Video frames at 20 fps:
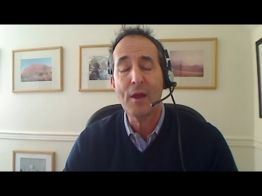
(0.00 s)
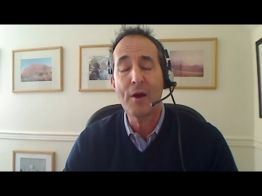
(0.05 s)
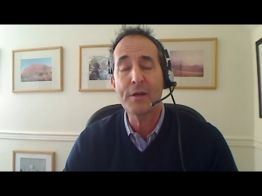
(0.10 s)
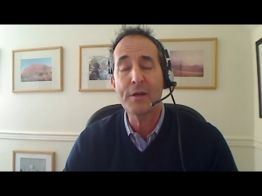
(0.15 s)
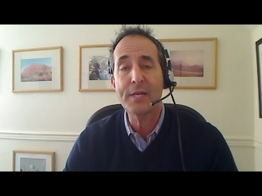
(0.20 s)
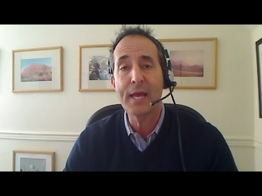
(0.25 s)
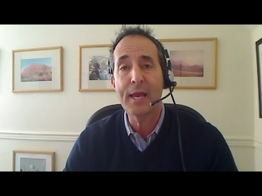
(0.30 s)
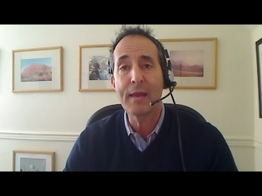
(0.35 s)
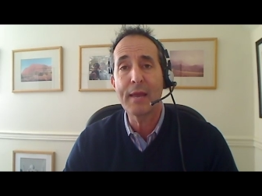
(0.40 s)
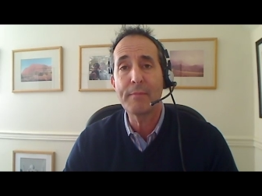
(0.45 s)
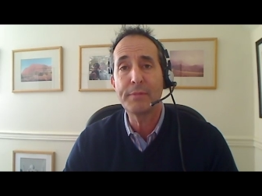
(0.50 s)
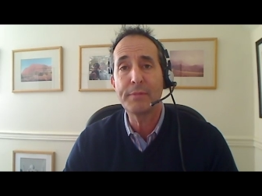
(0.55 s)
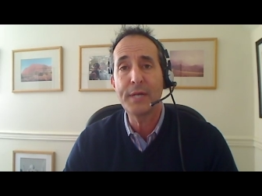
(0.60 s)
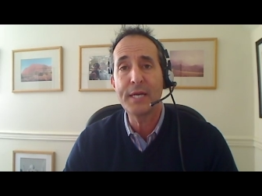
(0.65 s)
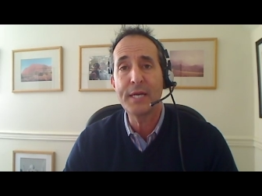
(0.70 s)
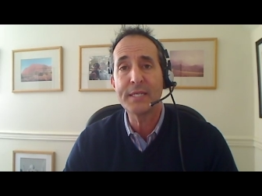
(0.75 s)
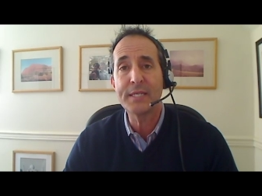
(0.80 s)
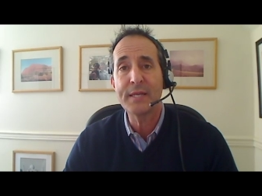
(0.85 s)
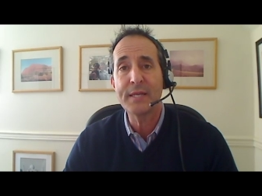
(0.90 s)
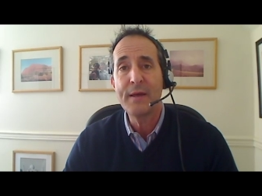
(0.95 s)
taking
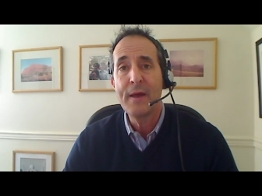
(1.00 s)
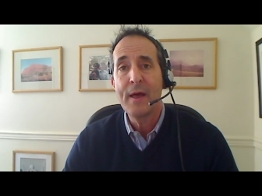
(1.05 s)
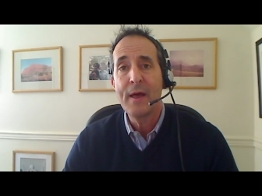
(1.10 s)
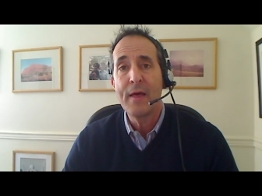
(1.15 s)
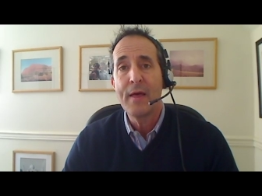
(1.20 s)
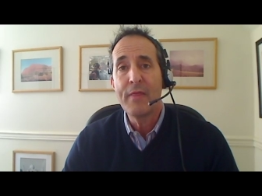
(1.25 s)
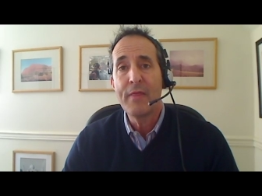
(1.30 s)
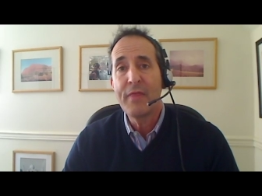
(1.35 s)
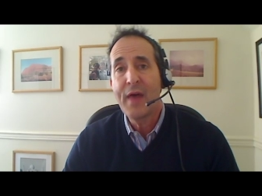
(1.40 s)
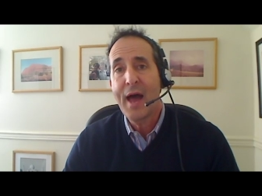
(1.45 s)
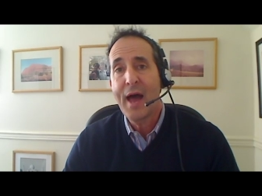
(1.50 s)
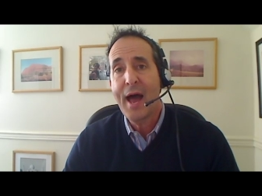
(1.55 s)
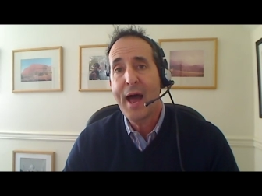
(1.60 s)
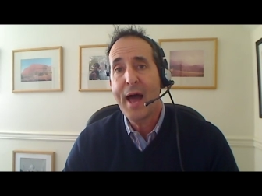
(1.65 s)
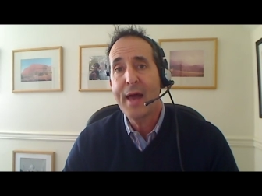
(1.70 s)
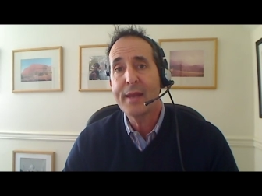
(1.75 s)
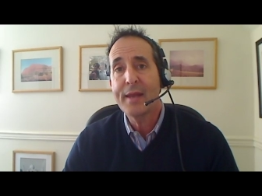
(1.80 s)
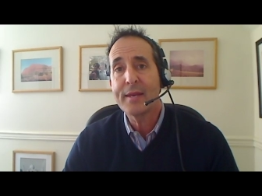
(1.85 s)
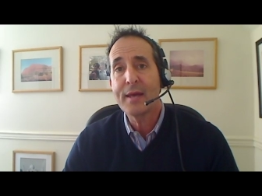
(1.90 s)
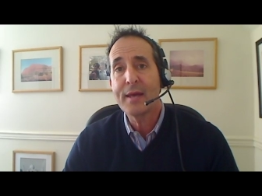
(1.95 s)
place,
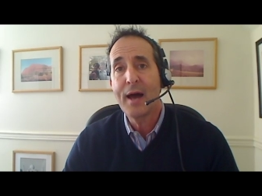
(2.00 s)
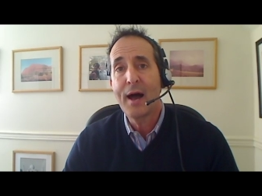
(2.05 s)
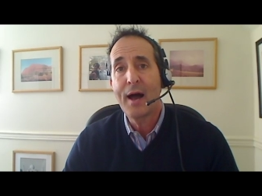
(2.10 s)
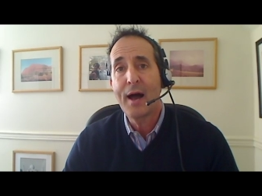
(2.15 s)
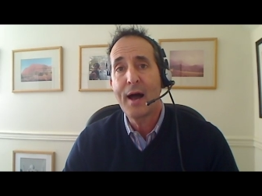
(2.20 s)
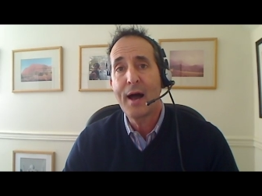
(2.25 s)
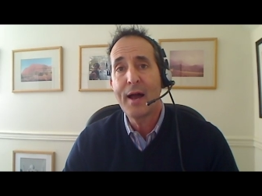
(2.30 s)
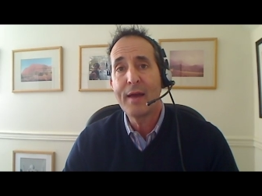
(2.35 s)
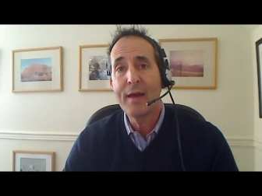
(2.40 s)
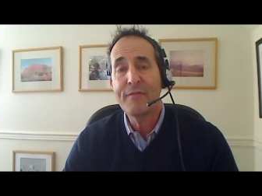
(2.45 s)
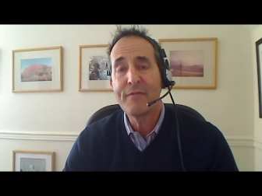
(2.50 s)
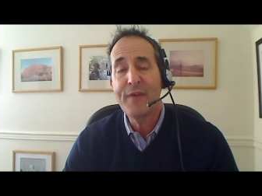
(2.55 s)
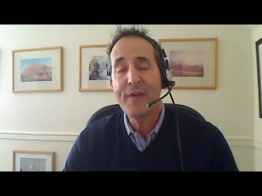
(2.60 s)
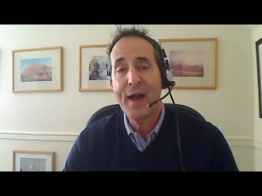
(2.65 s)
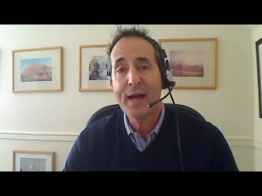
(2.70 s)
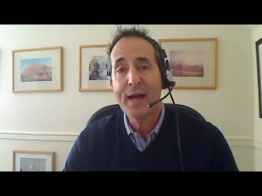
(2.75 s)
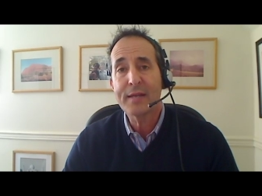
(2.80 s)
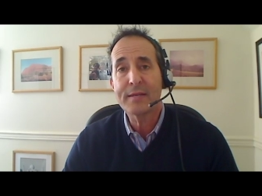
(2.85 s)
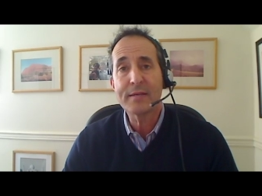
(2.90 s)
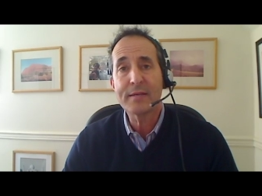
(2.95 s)
that in
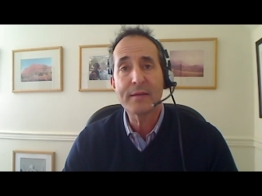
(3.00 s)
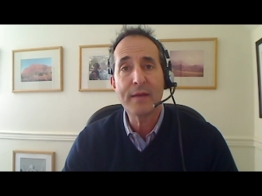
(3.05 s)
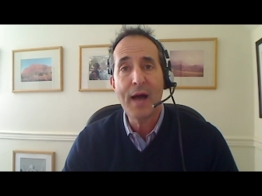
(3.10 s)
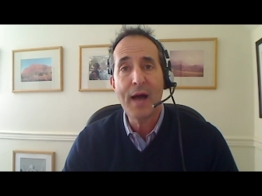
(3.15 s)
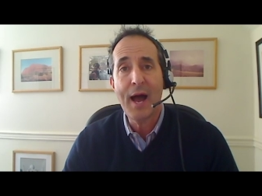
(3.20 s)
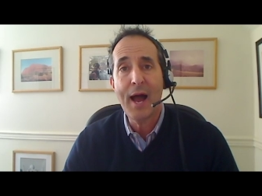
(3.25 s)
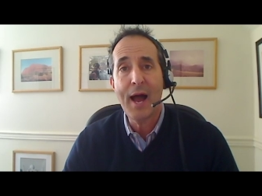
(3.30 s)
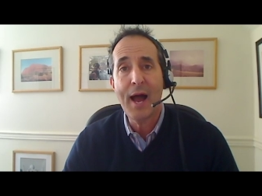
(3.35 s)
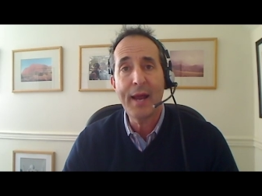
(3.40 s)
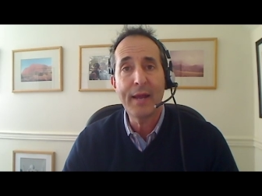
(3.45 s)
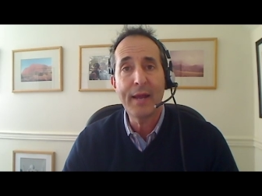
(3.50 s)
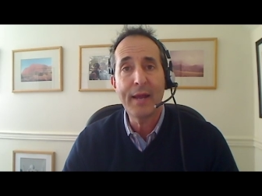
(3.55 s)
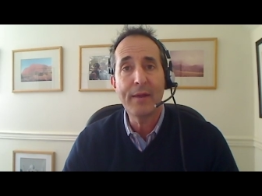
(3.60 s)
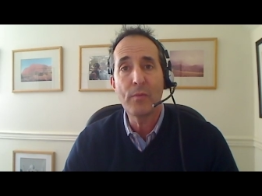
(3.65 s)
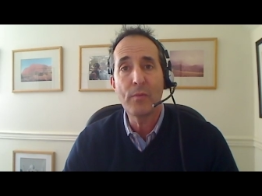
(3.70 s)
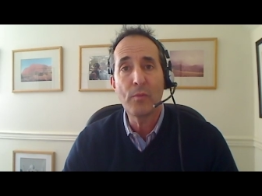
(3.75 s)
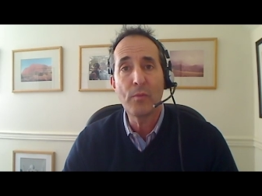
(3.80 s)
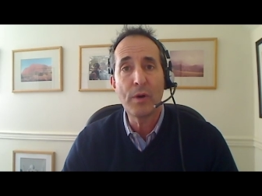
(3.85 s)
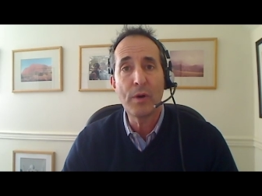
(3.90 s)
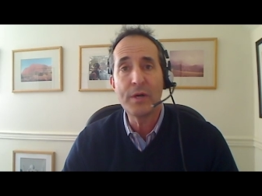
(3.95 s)
fact I
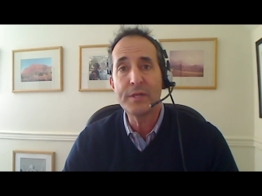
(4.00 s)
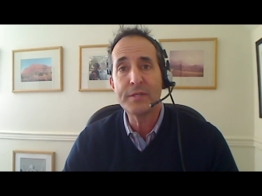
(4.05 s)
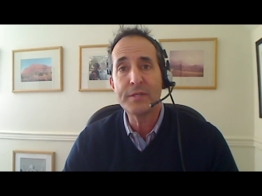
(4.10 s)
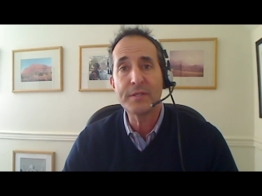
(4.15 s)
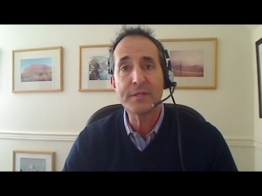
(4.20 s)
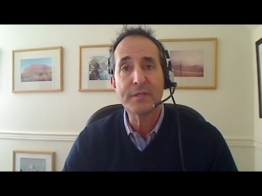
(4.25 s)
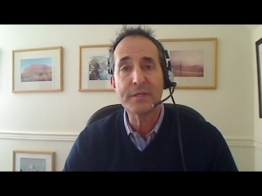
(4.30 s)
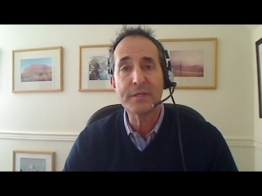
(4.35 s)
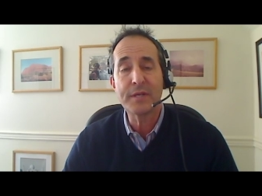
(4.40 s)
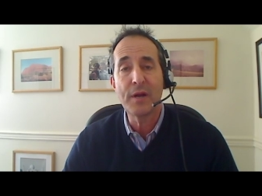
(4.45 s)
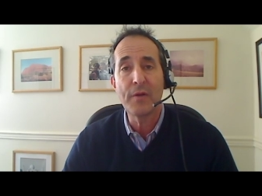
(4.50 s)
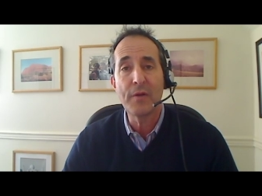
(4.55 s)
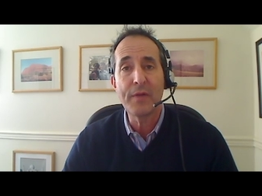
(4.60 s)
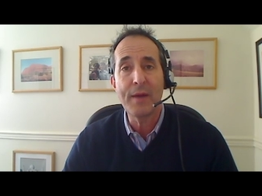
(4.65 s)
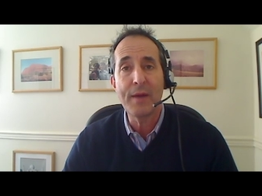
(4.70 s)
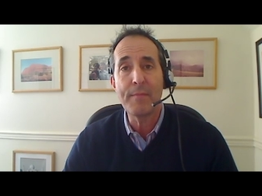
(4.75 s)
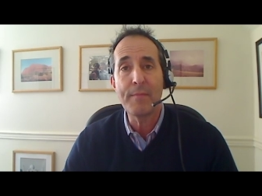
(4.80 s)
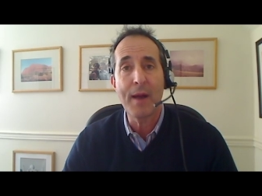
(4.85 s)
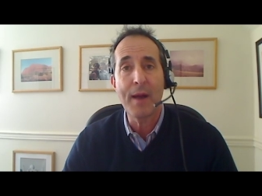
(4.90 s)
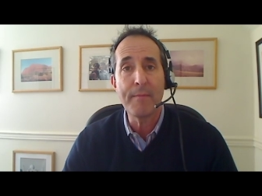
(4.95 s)
was,
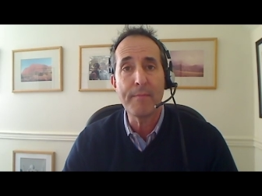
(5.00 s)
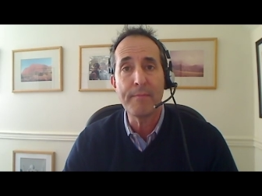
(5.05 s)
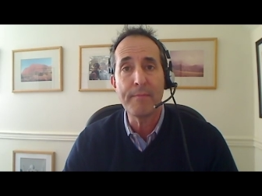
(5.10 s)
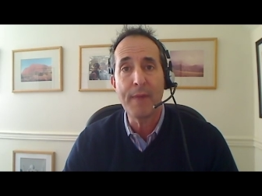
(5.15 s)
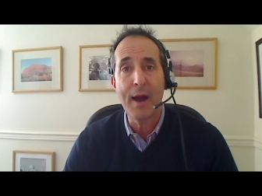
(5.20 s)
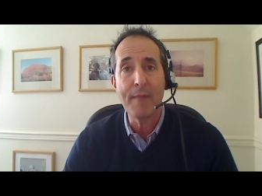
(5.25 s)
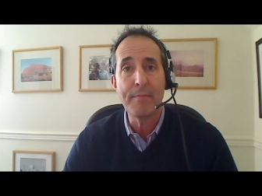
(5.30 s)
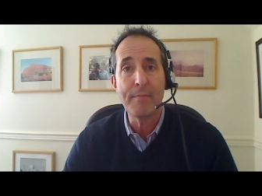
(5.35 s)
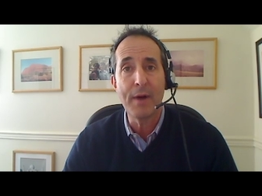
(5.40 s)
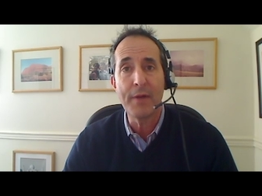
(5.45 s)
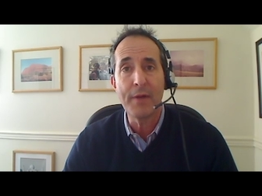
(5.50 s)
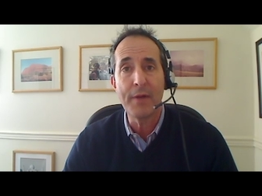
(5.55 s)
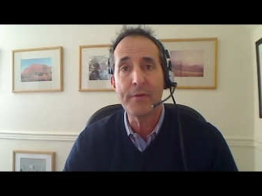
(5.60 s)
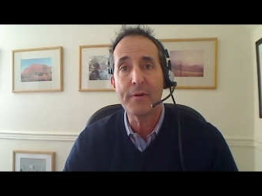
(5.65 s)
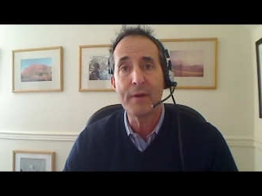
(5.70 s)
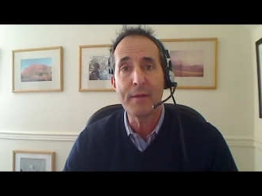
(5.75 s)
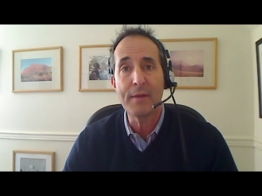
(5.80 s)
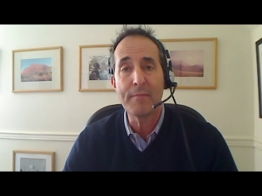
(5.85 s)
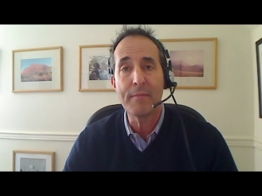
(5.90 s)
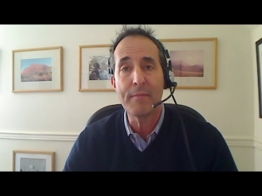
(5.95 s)
that my
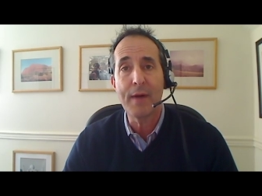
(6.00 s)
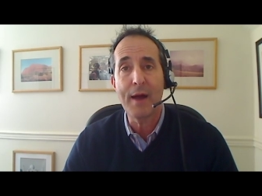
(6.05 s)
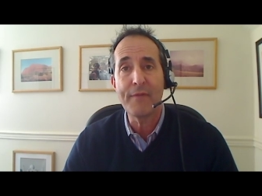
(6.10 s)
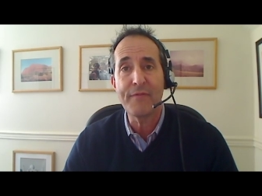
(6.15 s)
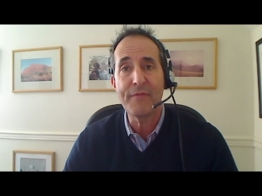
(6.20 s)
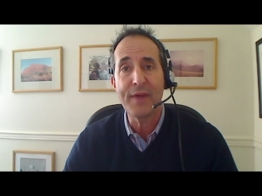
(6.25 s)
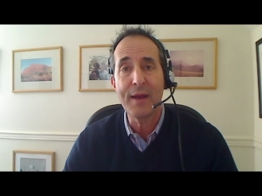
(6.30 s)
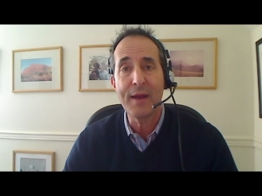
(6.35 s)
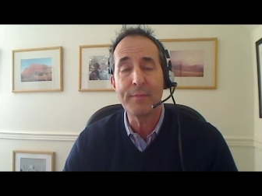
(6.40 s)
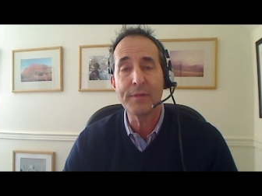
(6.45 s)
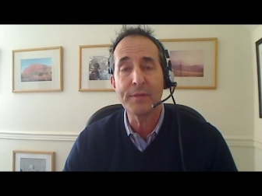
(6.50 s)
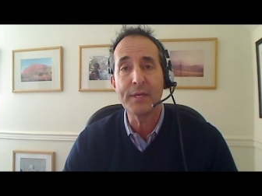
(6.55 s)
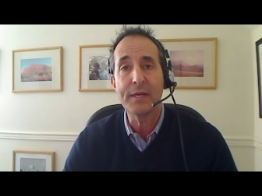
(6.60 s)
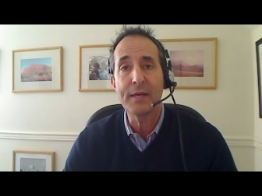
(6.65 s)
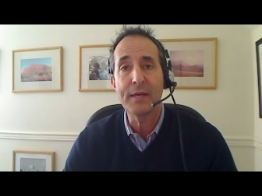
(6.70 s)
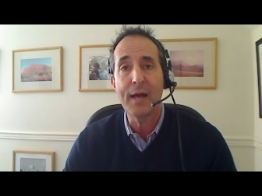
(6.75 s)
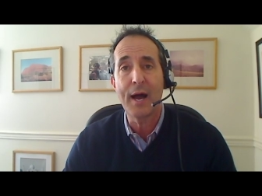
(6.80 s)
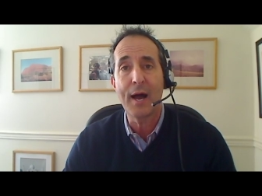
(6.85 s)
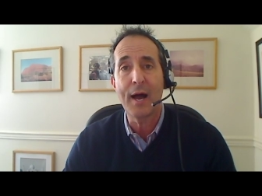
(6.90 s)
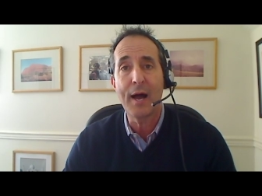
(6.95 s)
mother and my family
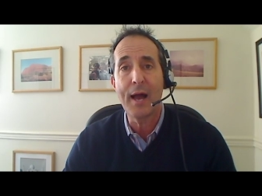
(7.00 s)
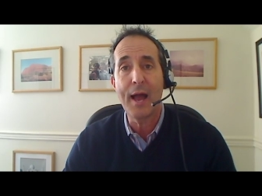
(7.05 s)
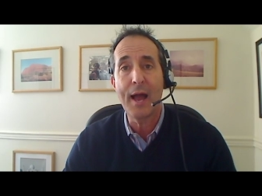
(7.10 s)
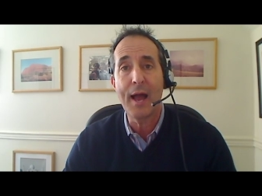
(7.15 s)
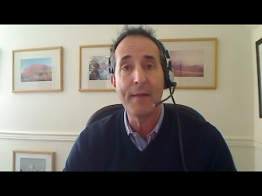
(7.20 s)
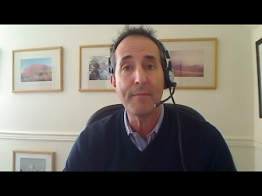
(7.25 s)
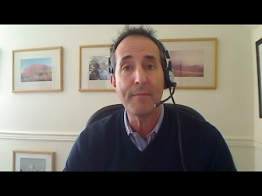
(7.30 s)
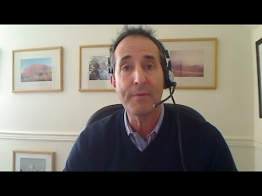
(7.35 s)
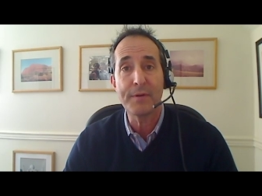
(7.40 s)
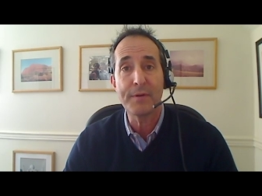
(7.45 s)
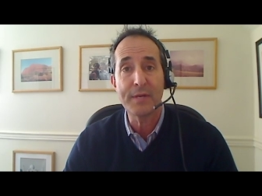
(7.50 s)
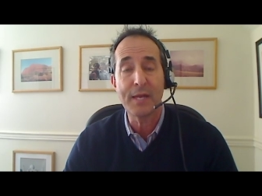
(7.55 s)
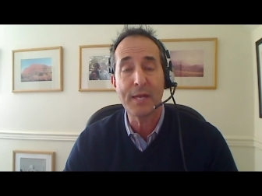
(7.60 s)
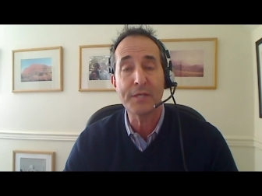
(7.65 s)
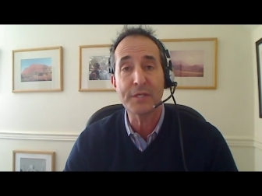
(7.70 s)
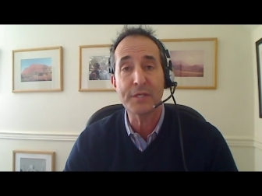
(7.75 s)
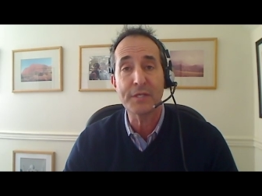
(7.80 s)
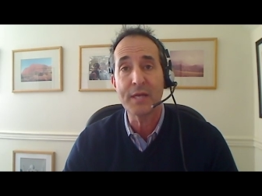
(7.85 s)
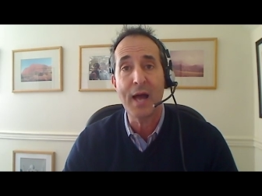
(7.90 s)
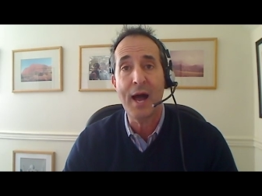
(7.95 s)
and
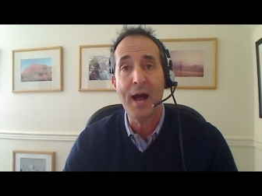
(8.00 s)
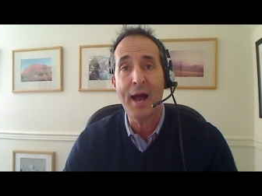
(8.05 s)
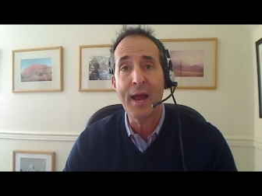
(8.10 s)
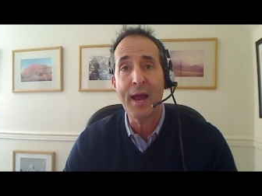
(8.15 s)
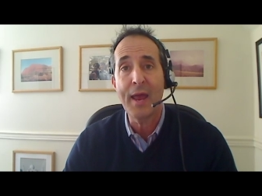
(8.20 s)
potentially I